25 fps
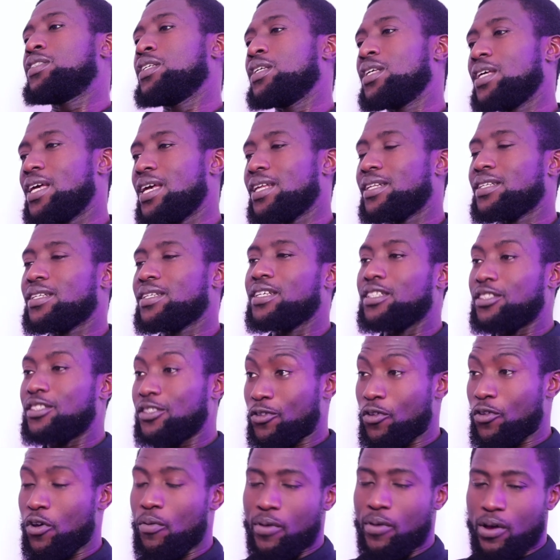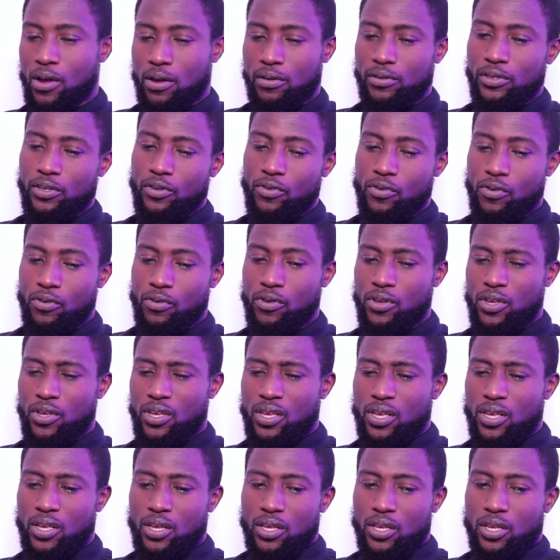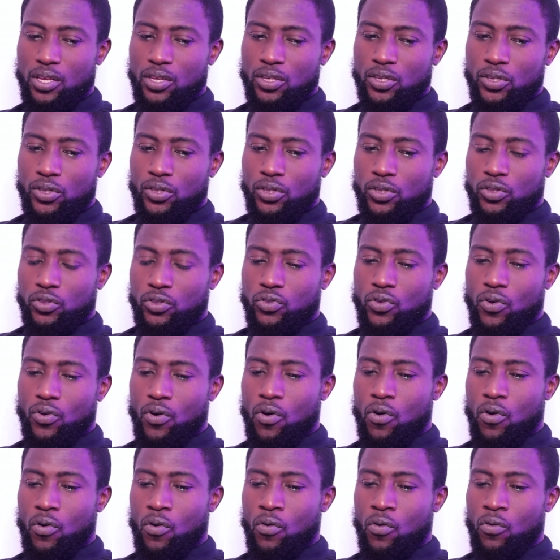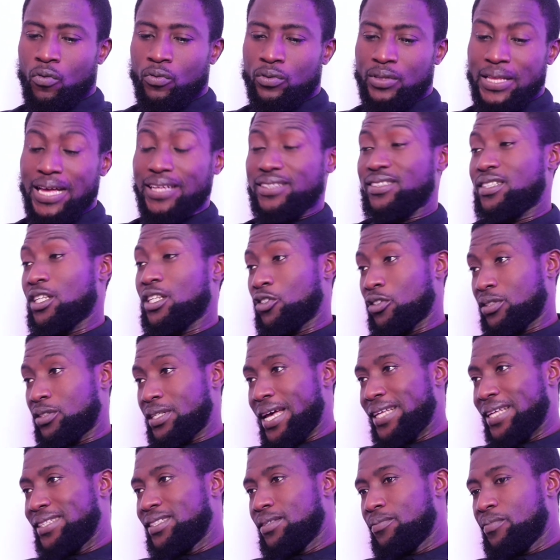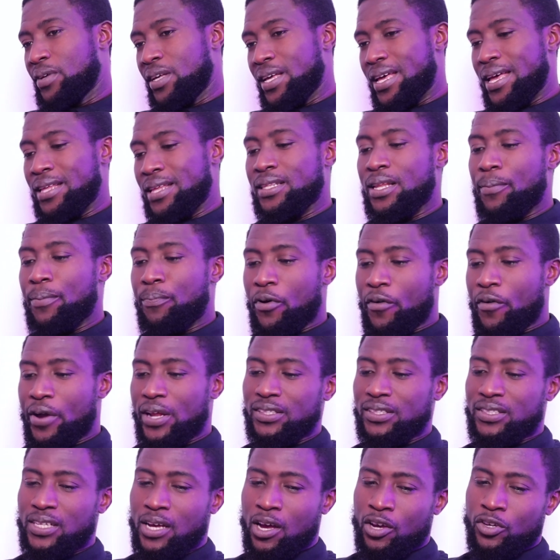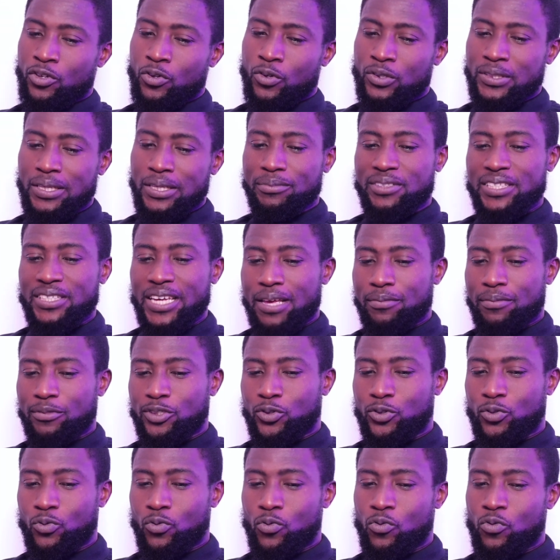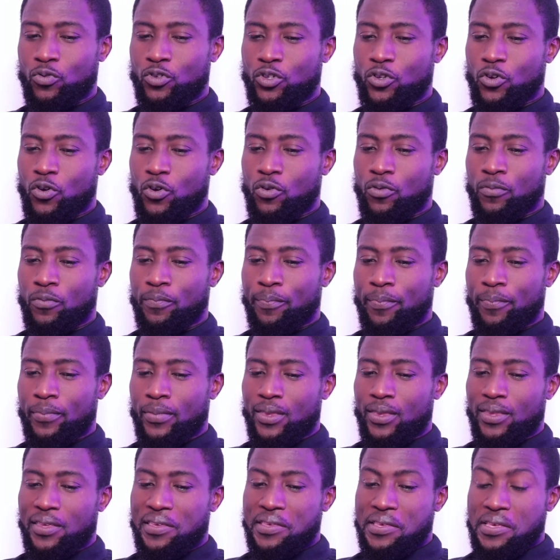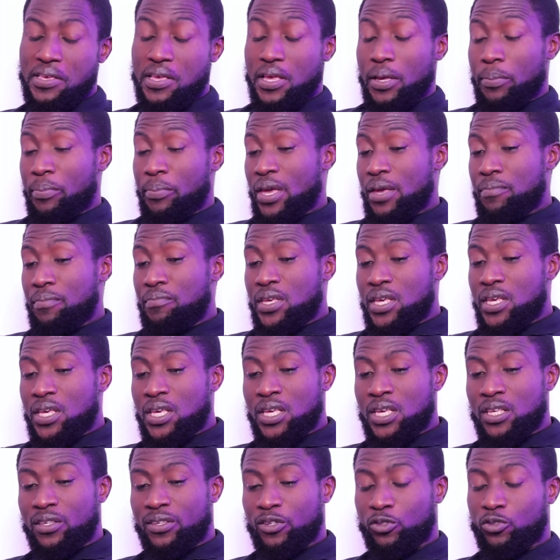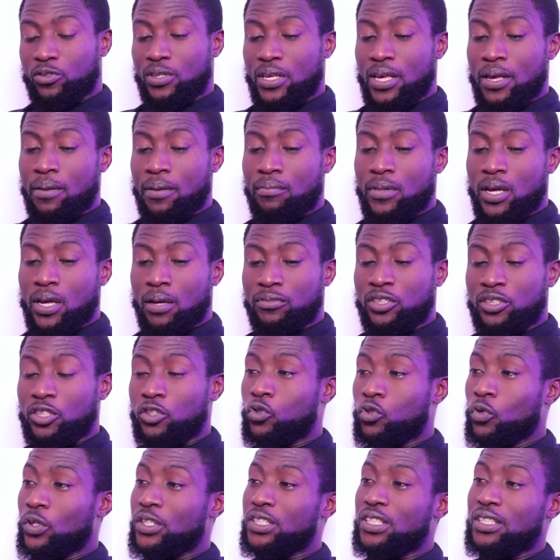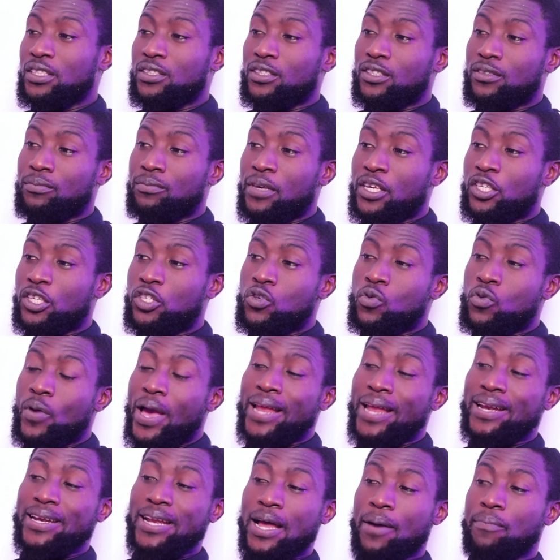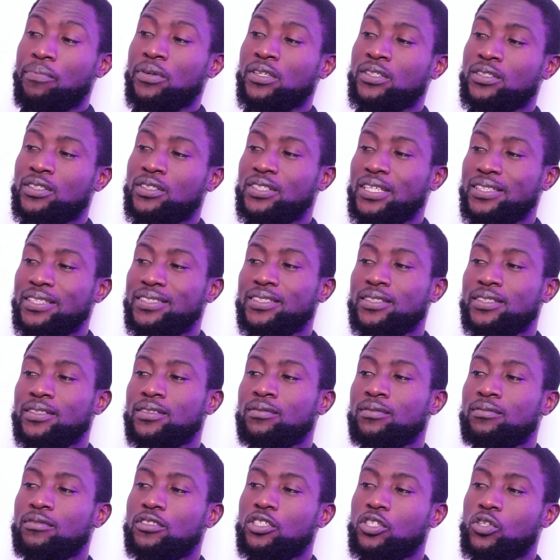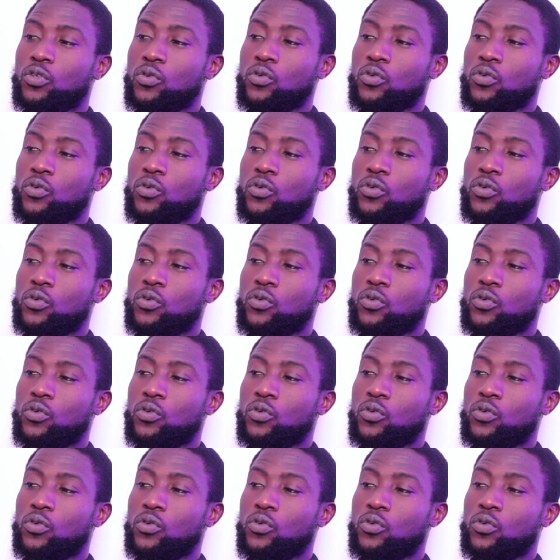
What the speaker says: it and it's normal, Yeah. So that's the society bit. And the parental, sometimes to, maybe situations make you end up in certain,